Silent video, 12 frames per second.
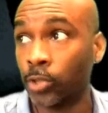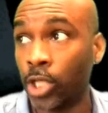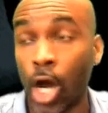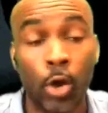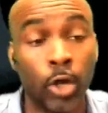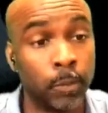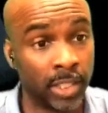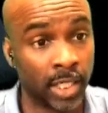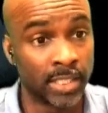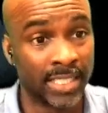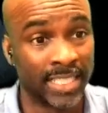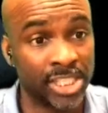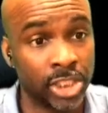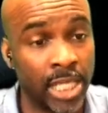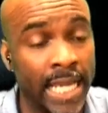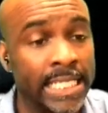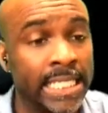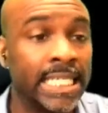going because of the
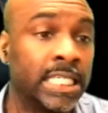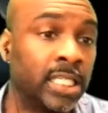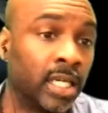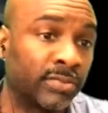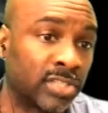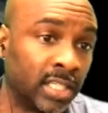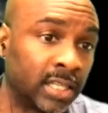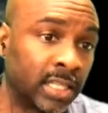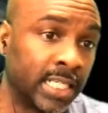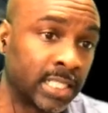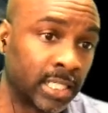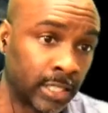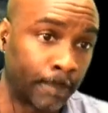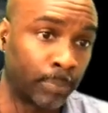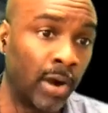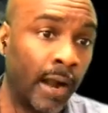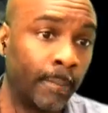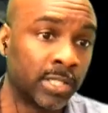shiny gifts and things that they
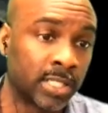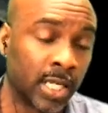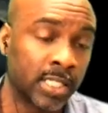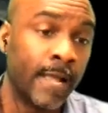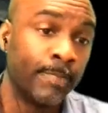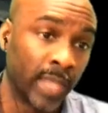promise us,